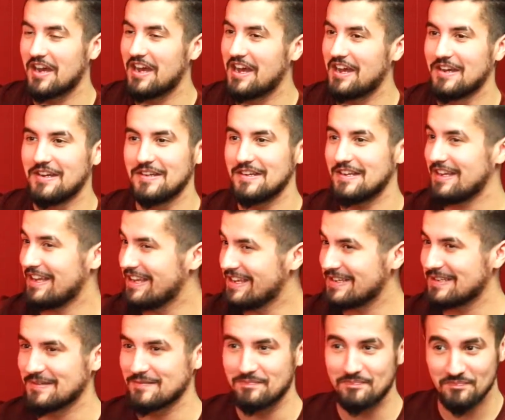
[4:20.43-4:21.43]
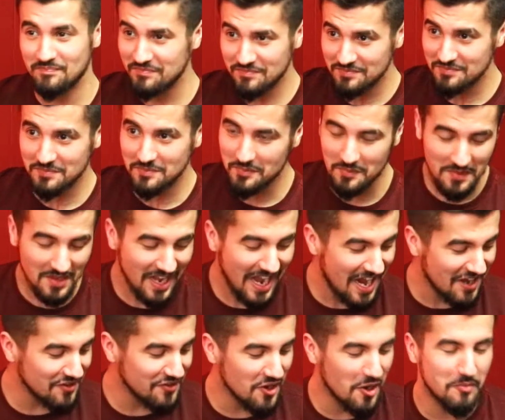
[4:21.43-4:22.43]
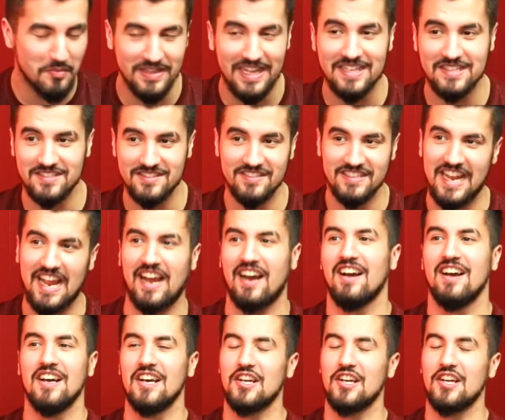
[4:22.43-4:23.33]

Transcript: I don't know, but that's yeah.